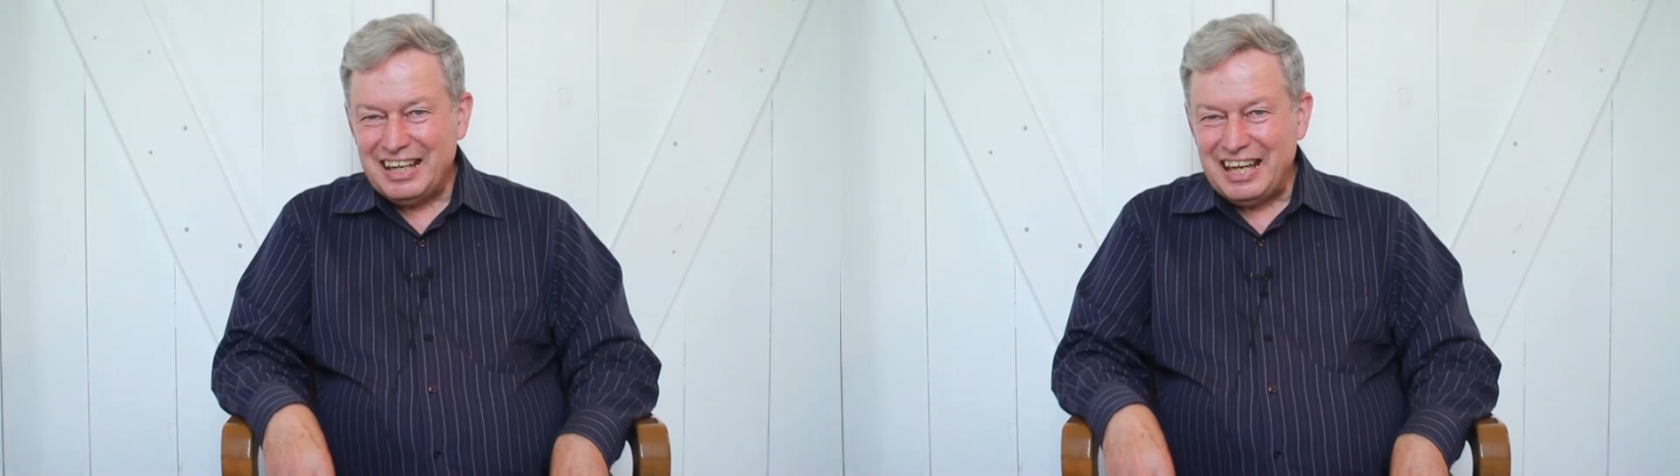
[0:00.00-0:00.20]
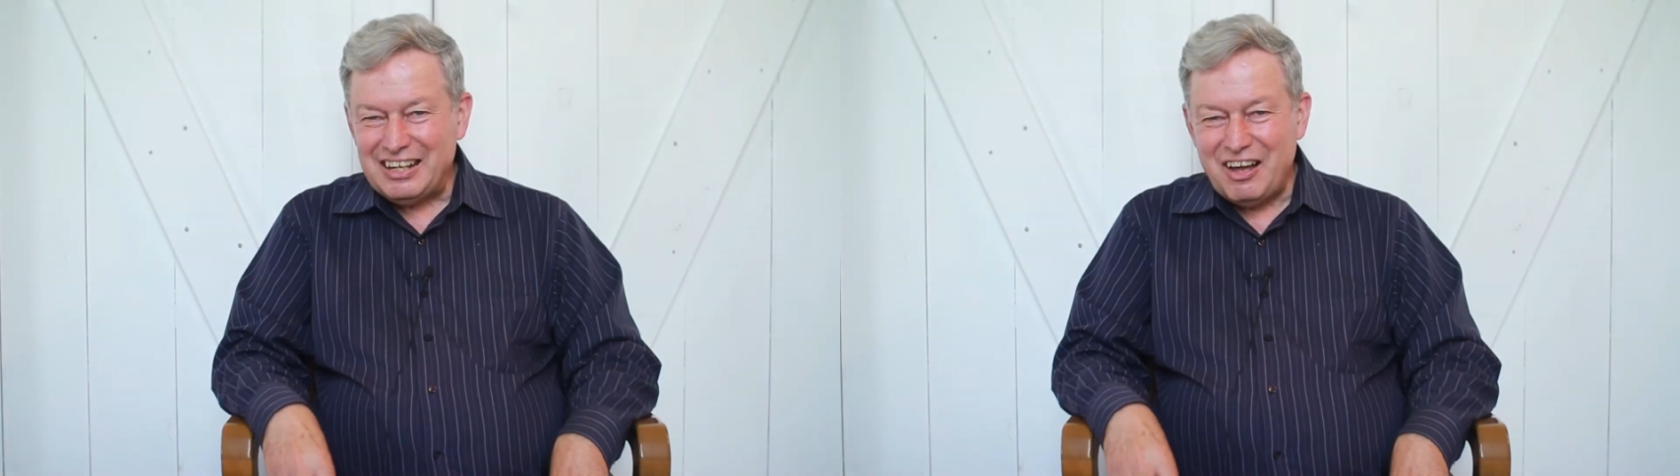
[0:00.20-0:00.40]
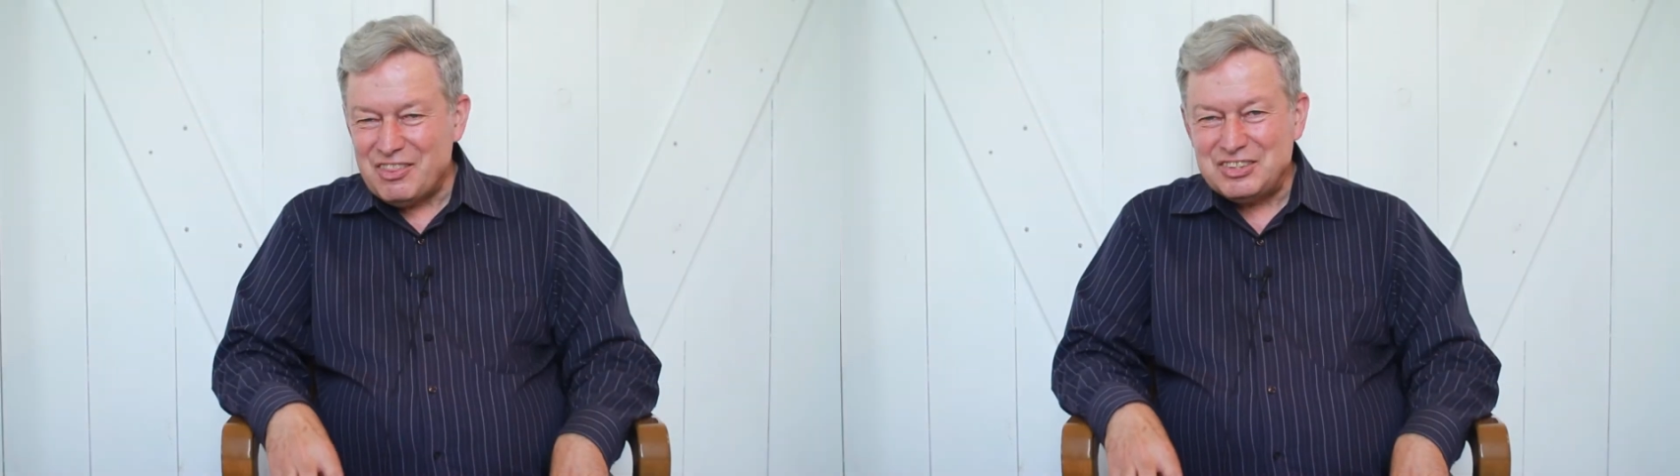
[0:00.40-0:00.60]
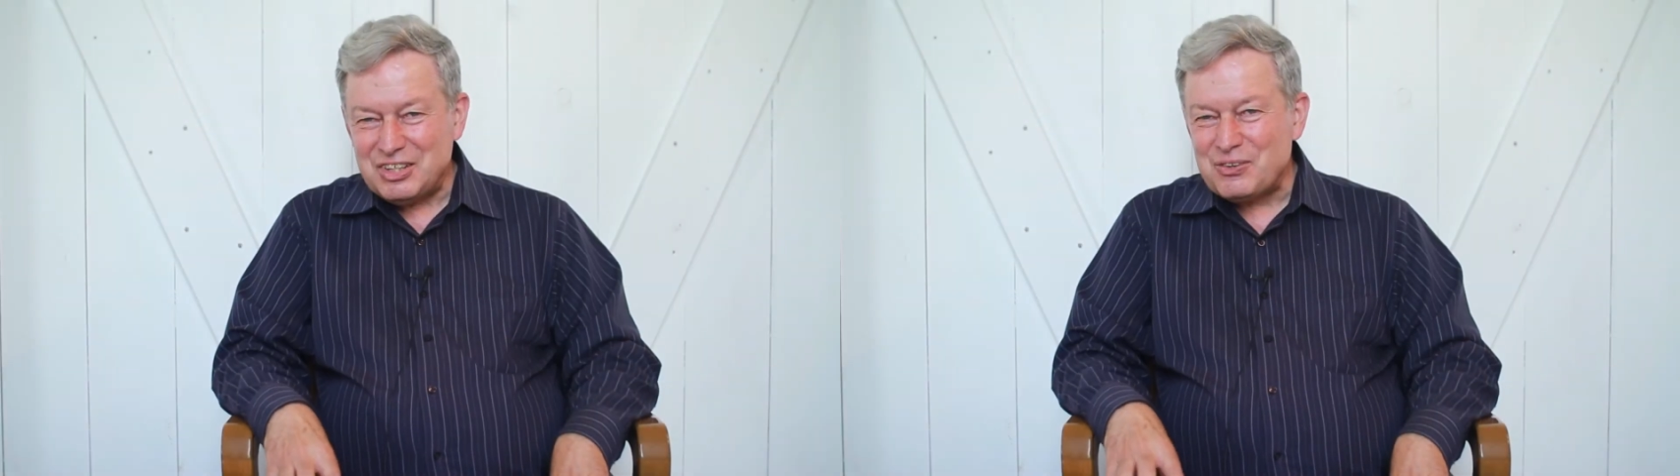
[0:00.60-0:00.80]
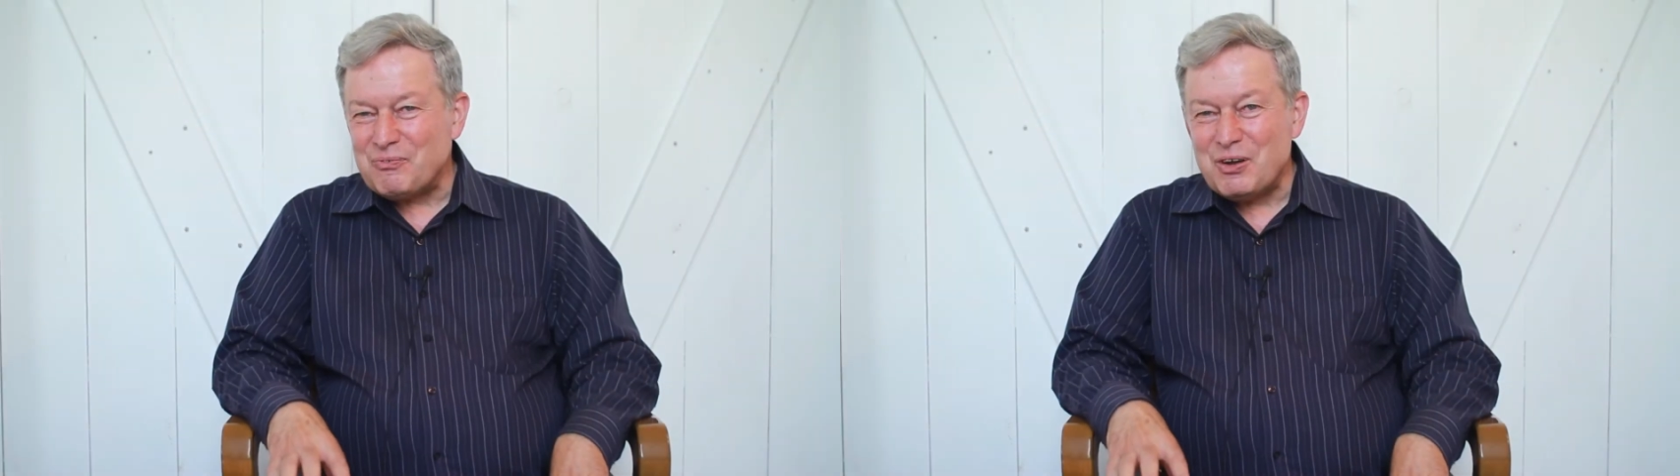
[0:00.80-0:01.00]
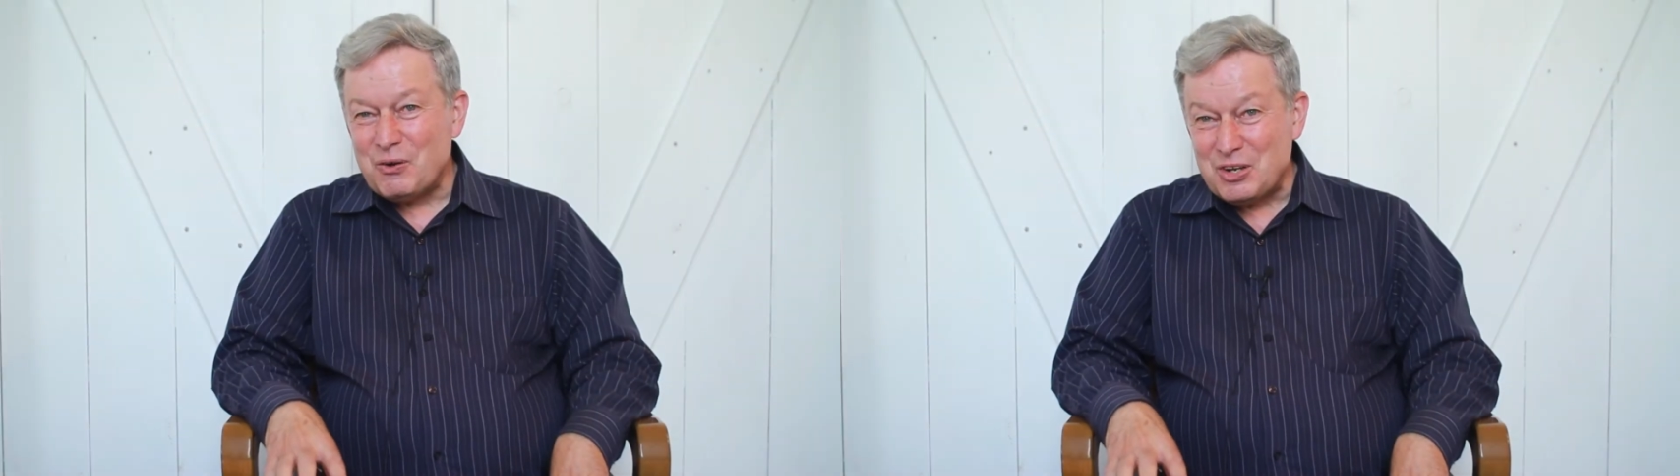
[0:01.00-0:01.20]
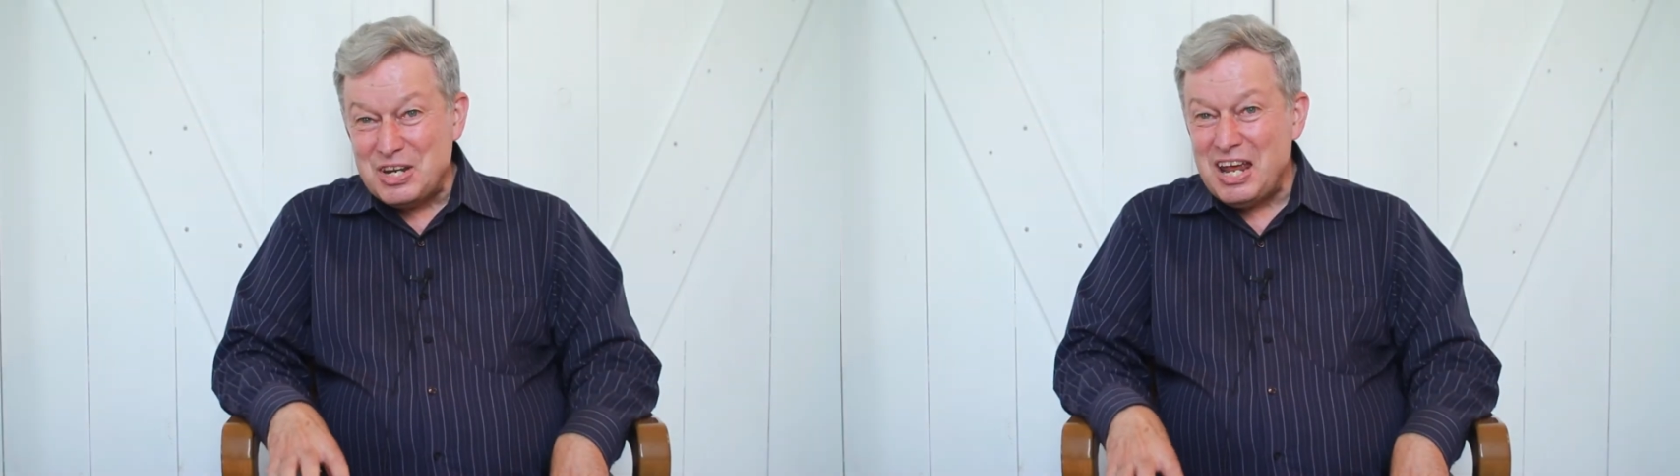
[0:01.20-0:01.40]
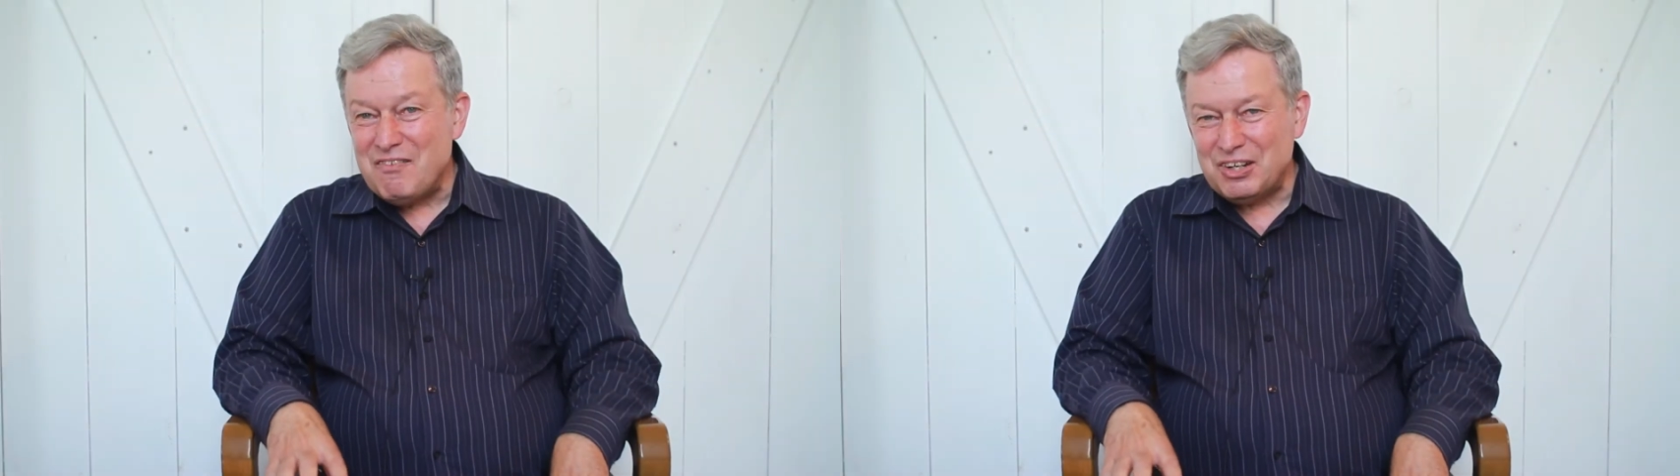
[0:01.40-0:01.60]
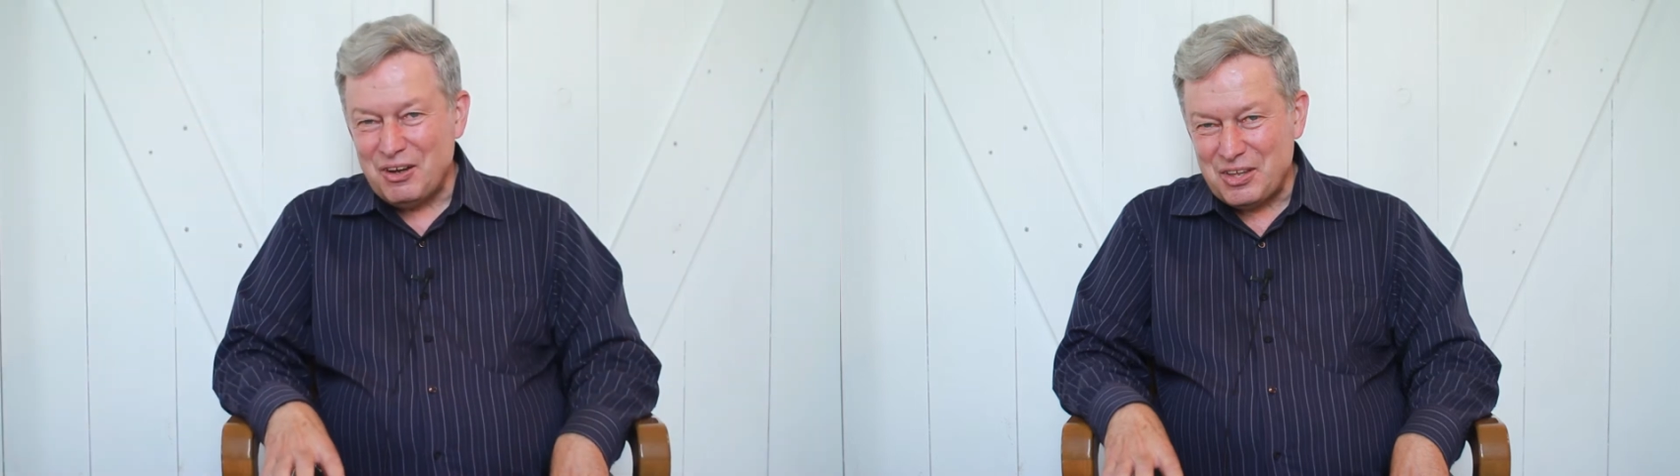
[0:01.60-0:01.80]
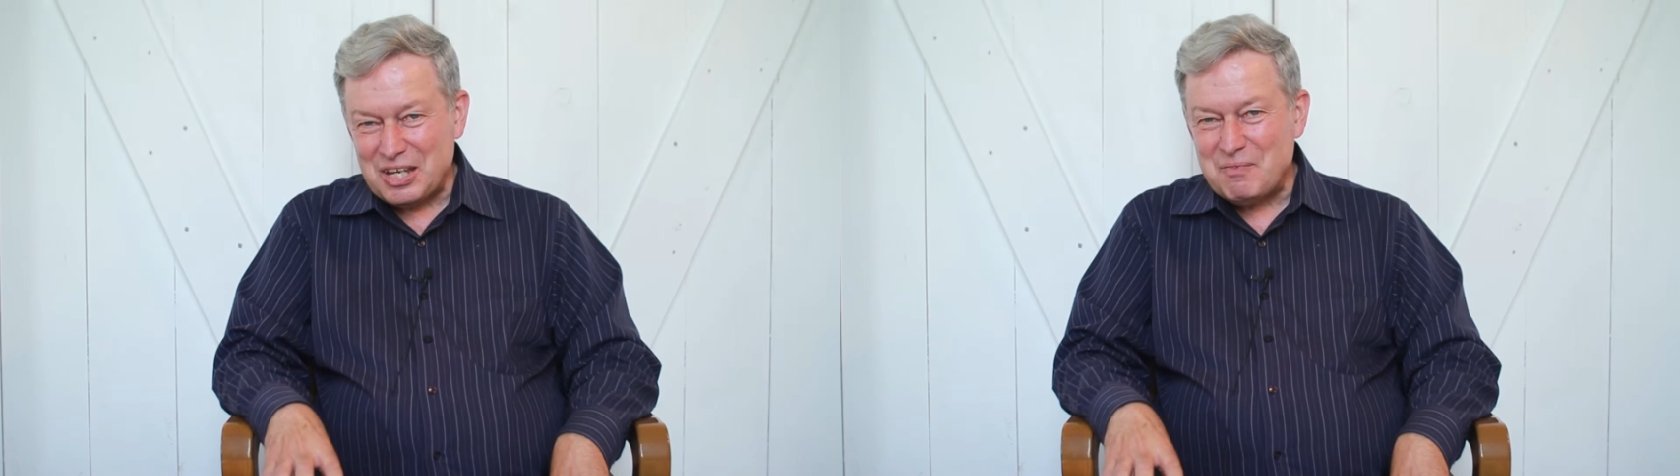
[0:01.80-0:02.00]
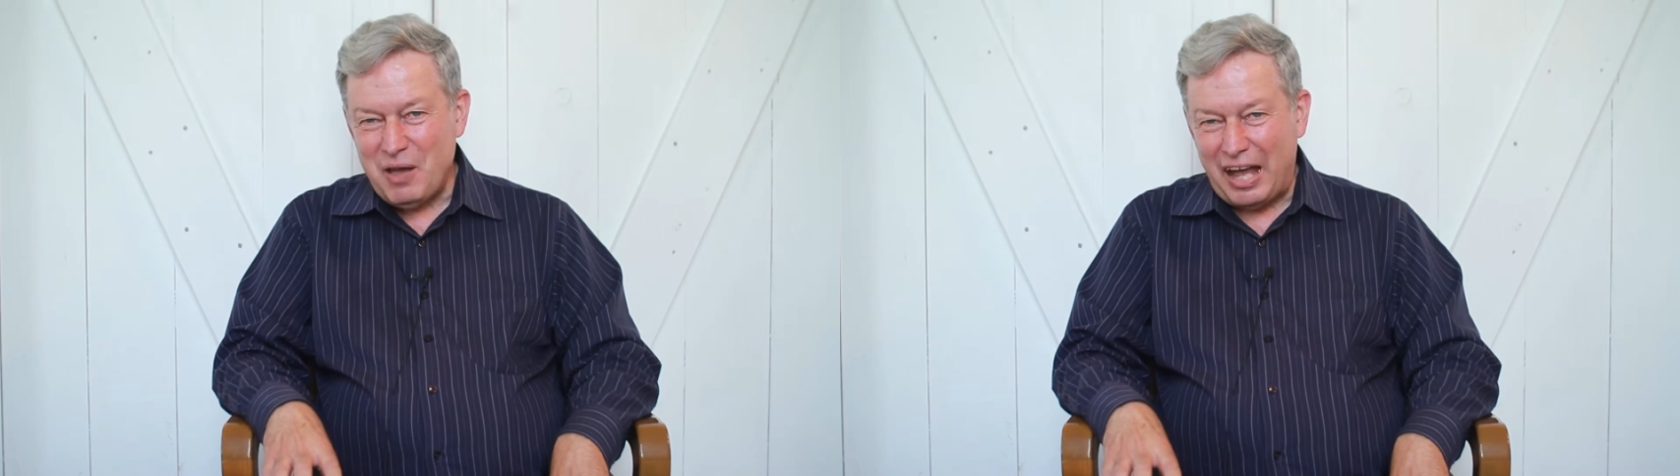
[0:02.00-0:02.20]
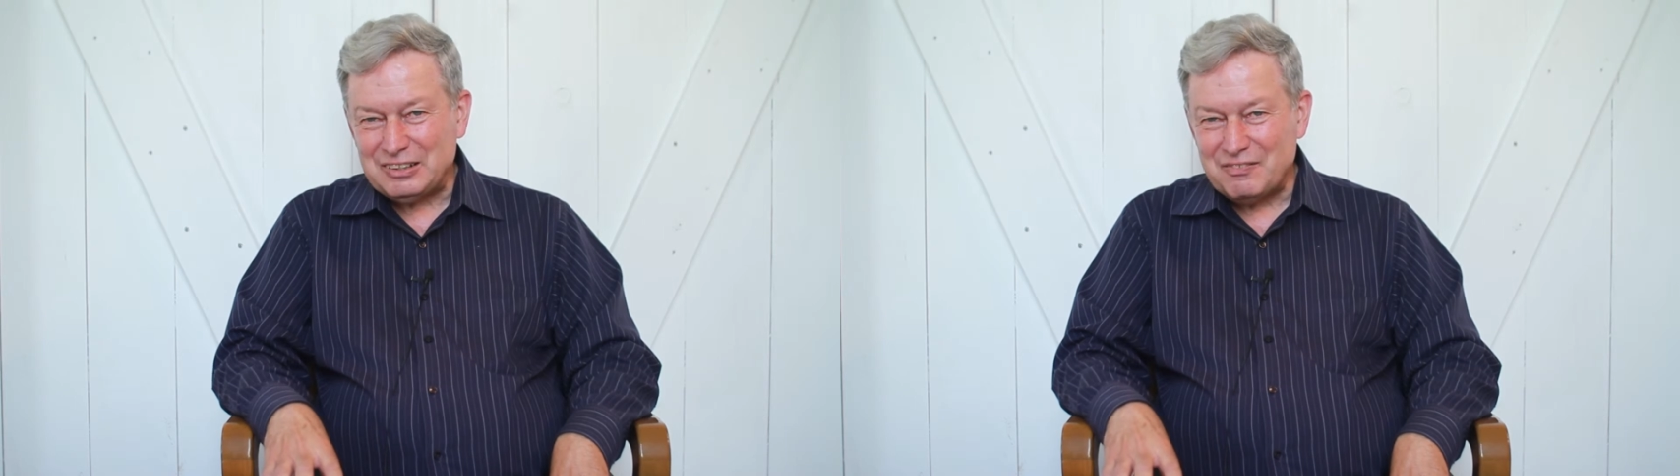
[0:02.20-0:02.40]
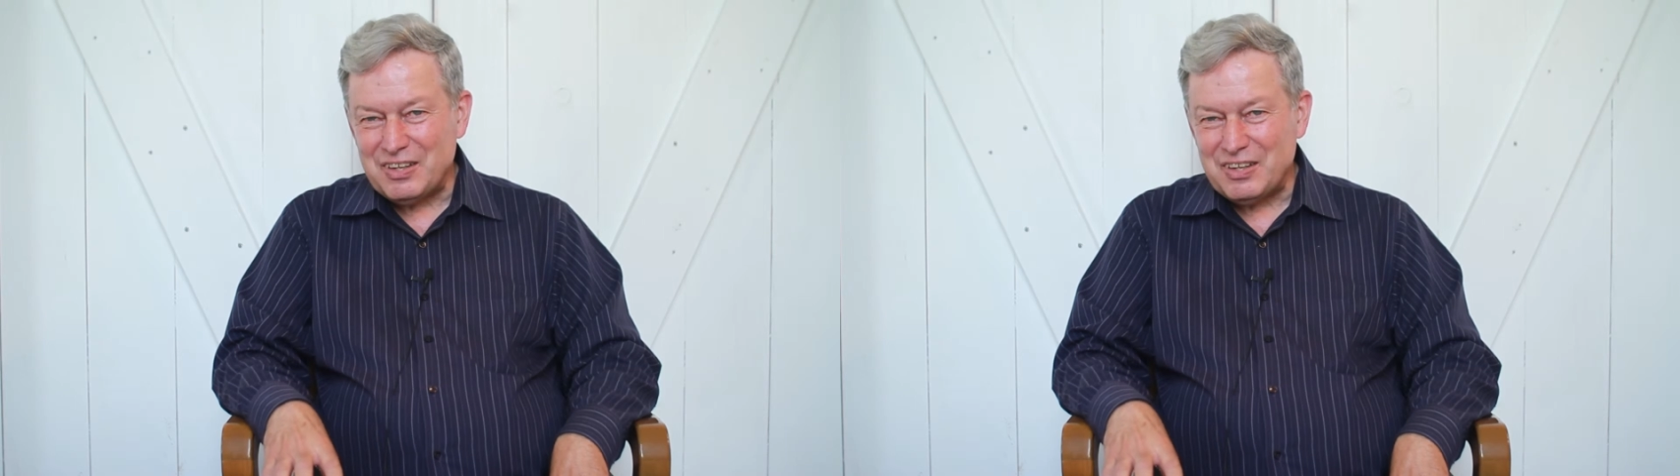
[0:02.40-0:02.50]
And on this earth, we will never know the impact of